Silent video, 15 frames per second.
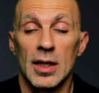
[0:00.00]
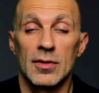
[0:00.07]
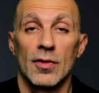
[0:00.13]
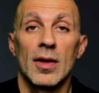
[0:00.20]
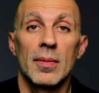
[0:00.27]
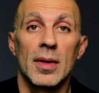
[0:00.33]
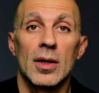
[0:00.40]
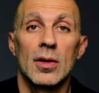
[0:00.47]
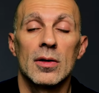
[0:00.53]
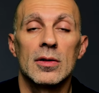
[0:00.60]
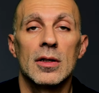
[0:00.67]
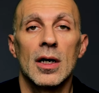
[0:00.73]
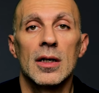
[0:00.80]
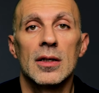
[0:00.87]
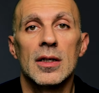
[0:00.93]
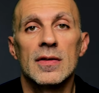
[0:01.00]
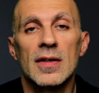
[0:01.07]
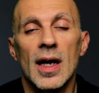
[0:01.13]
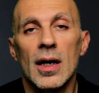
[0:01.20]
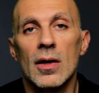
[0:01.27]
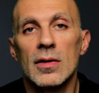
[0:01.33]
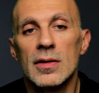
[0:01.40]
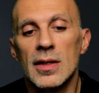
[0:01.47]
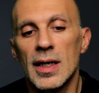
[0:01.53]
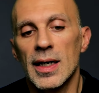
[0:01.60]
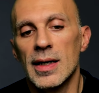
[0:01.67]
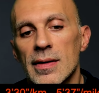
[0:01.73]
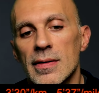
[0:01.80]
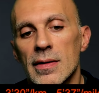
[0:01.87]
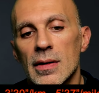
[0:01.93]
3-minute 30-second
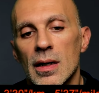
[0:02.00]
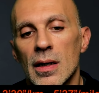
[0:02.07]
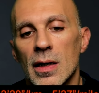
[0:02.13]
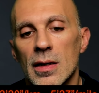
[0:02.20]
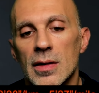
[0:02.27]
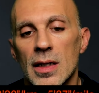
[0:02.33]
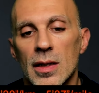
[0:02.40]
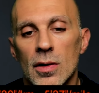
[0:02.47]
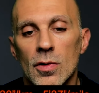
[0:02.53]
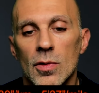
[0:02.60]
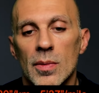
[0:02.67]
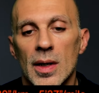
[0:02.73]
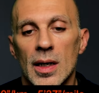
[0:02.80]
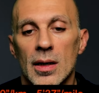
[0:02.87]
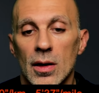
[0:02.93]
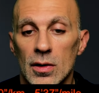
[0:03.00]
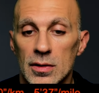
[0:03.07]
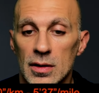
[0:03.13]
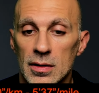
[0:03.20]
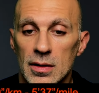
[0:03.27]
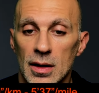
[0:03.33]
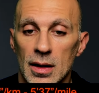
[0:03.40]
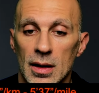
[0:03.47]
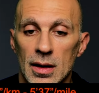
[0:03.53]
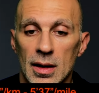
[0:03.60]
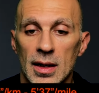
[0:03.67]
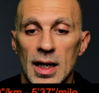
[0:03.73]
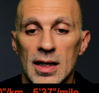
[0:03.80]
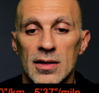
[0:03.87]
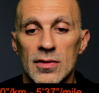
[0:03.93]
test, the Takumi causes
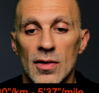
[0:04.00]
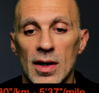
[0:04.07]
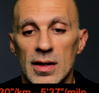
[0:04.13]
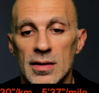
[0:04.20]
less stress